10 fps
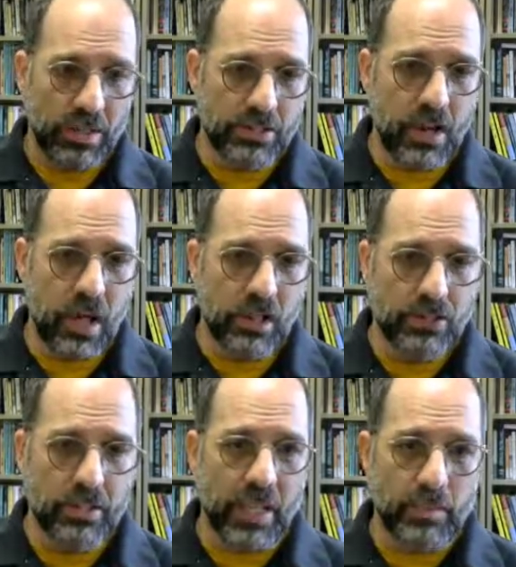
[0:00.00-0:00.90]
that
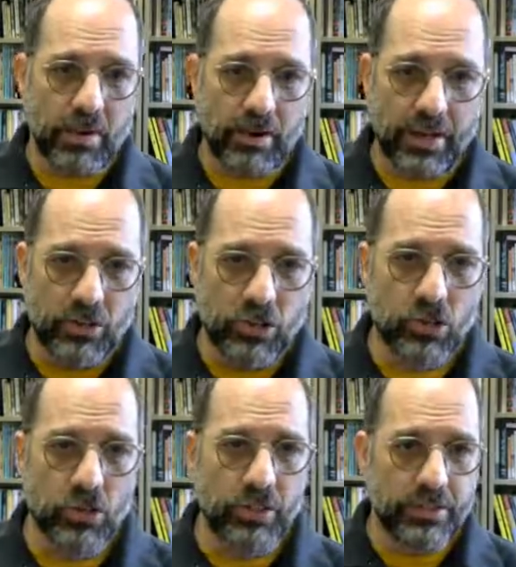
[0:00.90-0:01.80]
scholars and librarians
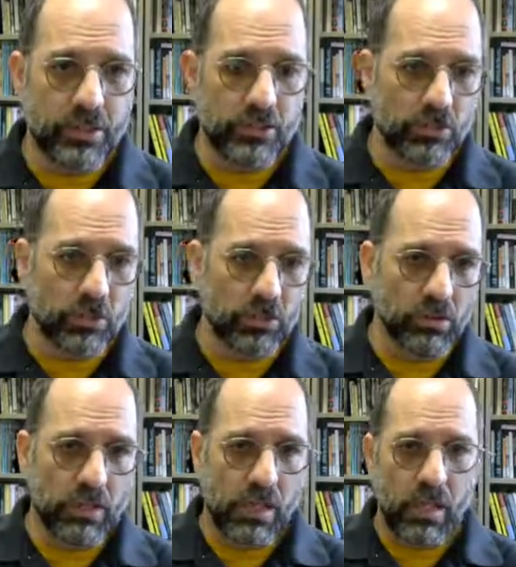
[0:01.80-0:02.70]
should
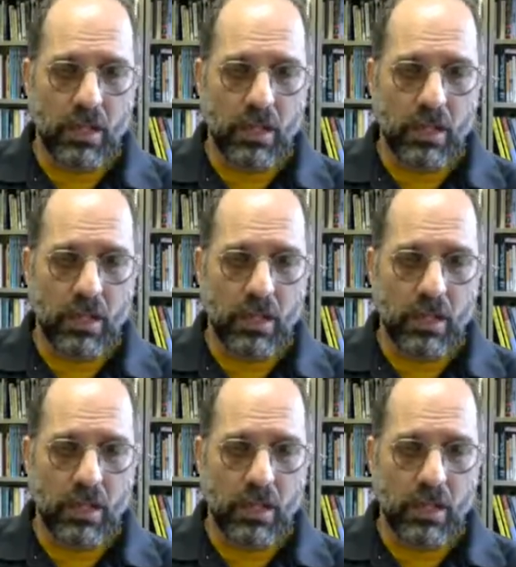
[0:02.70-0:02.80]
control